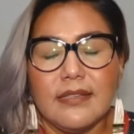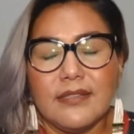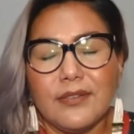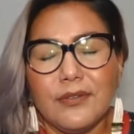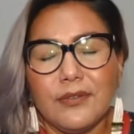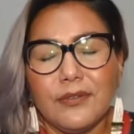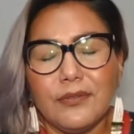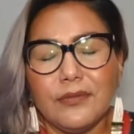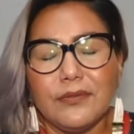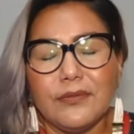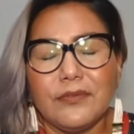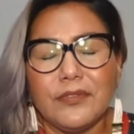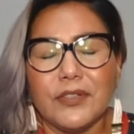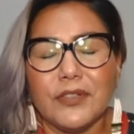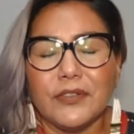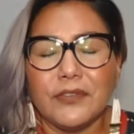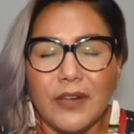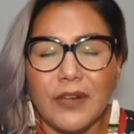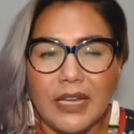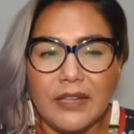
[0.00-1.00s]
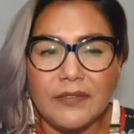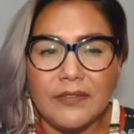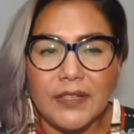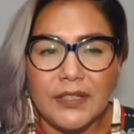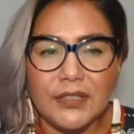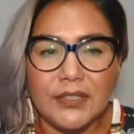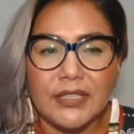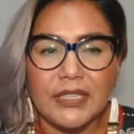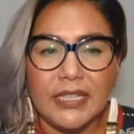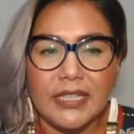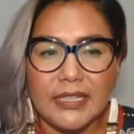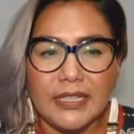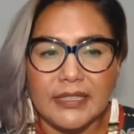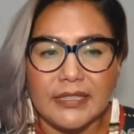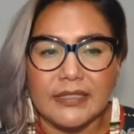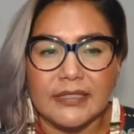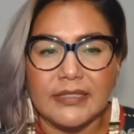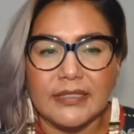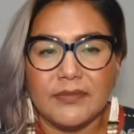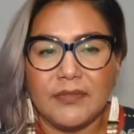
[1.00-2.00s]
So for 500
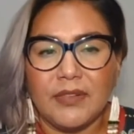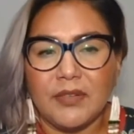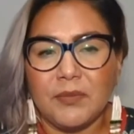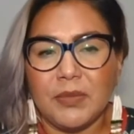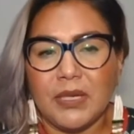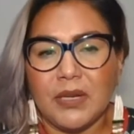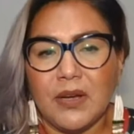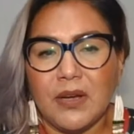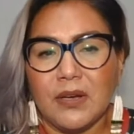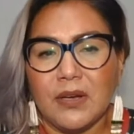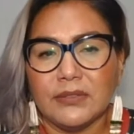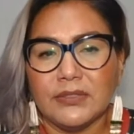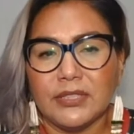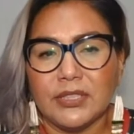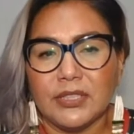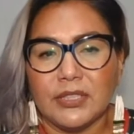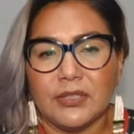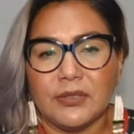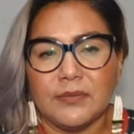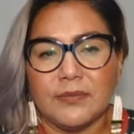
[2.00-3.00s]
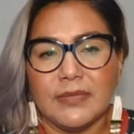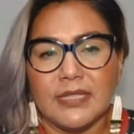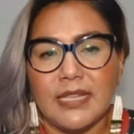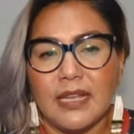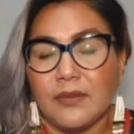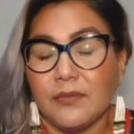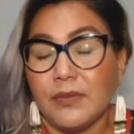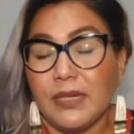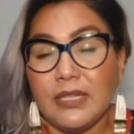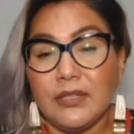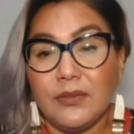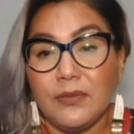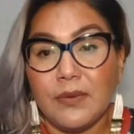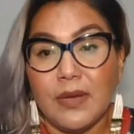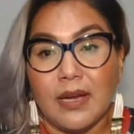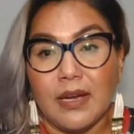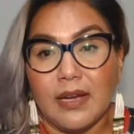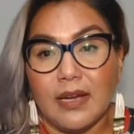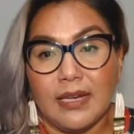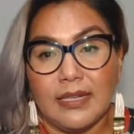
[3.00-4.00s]
years, we have been called terms that we do
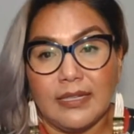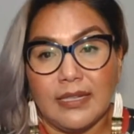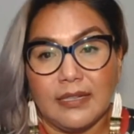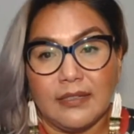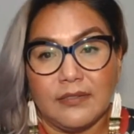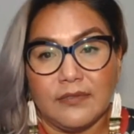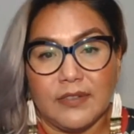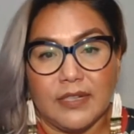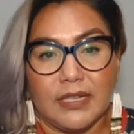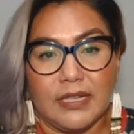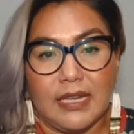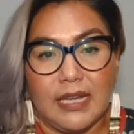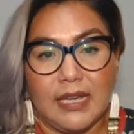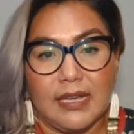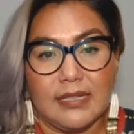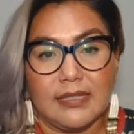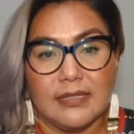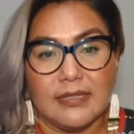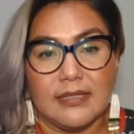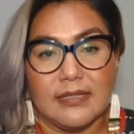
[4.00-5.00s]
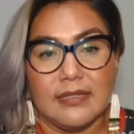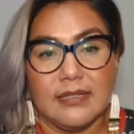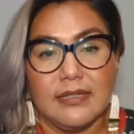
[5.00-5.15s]
not identify as.